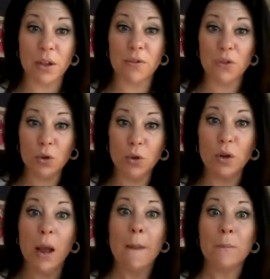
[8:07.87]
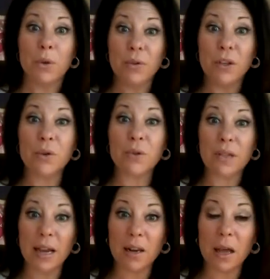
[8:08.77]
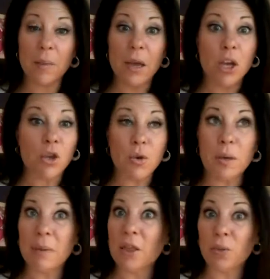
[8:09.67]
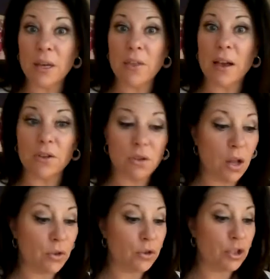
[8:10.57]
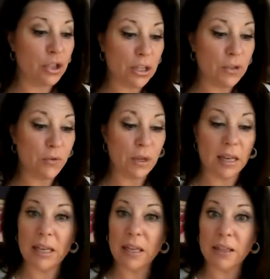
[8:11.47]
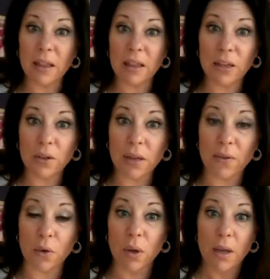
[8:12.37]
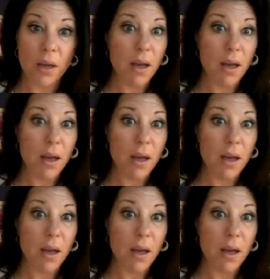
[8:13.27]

If you're moving your title up, you can make $3,000 just for getting into the leader level.